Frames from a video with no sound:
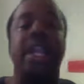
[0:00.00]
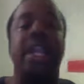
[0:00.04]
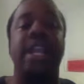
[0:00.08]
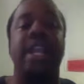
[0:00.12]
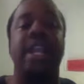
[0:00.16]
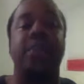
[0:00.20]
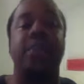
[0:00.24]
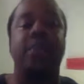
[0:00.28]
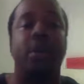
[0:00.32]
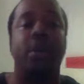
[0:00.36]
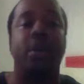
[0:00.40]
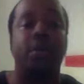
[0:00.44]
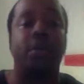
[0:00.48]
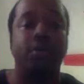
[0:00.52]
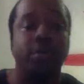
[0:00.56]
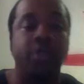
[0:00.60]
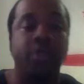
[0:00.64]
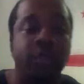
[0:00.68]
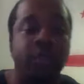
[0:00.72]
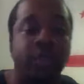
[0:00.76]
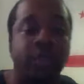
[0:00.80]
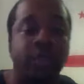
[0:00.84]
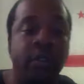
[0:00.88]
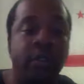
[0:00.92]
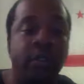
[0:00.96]
moment.
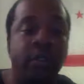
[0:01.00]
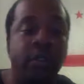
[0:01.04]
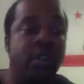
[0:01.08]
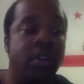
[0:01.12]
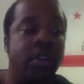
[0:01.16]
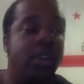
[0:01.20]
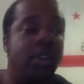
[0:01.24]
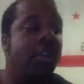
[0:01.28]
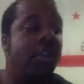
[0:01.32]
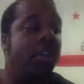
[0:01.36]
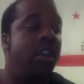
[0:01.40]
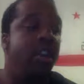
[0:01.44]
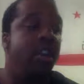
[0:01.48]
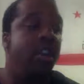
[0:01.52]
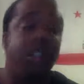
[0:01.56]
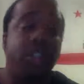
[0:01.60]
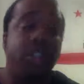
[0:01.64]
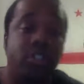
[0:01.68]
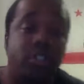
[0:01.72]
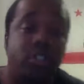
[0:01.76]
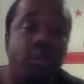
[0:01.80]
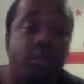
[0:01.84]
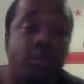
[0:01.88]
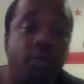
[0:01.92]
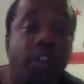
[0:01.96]
Cause
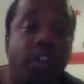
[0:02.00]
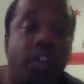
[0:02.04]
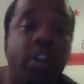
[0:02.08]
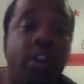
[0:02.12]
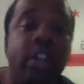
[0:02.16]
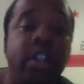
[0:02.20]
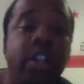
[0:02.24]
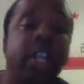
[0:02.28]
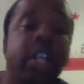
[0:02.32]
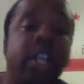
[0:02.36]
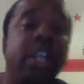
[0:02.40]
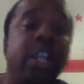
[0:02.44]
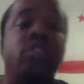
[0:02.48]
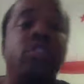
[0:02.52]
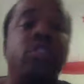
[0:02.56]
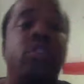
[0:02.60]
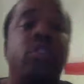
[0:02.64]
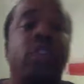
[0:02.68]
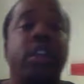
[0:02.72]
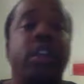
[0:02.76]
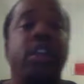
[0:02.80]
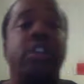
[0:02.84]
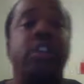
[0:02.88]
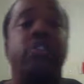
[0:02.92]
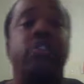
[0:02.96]
you voted against your
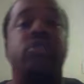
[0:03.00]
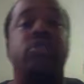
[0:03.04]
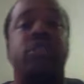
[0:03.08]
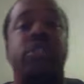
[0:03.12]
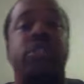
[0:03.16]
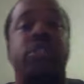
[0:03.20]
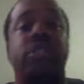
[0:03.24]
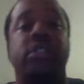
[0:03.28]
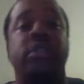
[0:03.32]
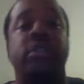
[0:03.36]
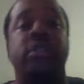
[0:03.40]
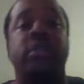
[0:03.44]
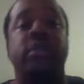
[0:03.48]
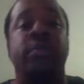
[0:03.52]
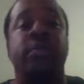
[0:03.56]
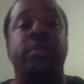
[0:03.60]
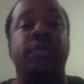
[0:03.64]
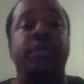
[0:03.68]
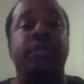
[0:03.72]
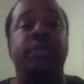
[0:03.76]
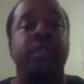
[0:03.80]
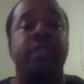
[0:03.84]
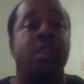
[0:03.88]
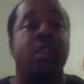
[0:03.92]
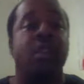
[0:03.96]
interests.
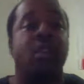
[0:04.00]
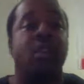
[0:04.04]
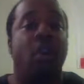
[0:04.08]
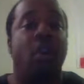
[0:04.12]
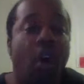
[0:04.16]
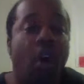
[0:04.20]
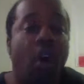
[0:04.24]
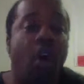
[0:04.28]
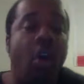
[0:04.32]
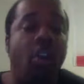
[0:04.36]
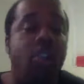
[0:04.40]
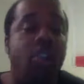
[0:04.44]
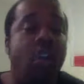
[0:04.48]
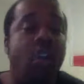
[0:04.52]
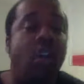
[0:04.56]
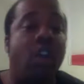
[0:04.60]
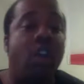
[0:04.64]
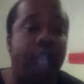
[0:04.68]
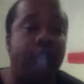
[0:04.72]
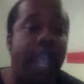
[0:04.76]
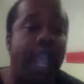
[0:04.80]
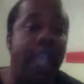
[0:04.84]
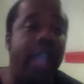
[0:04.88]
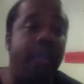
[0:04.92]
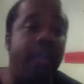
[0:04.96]
All y'all
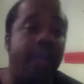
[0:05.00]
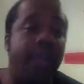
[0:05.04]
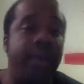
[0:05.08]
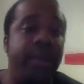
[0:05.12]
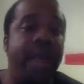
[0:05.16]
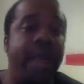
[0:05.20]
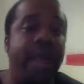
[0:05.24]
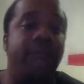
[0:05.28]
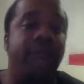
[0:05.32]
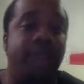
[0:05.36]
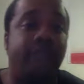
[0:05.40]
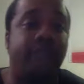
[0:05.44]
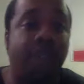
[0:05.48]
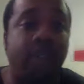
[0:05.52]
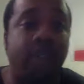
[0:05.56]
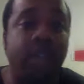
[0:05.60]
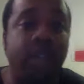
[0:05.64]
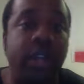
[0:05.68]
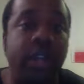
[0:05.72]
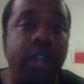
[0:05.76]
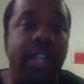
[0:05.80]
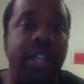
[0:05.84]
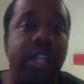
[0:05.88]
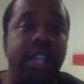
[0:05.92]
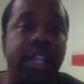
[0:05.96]
gay people that vote
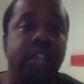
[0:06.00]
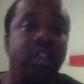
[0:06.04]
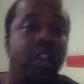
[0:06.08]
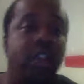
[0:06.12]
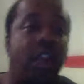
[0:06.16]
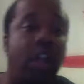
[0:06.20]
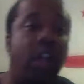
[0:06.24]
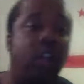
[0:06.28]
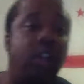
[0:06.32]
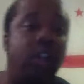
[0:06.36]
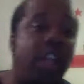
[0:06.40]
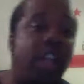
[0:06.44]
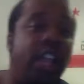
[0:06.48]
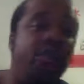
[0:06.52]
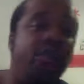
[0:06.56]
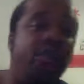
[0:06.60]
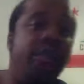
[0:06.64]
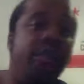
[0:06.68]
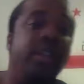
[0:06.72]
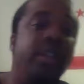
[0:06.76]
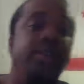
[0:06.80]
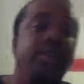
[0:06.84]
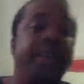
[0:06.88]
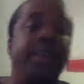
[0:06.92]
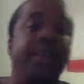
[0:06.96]
against large lesbian
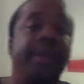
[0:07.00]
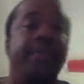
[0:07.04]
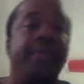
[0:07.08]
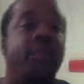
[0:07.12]
people when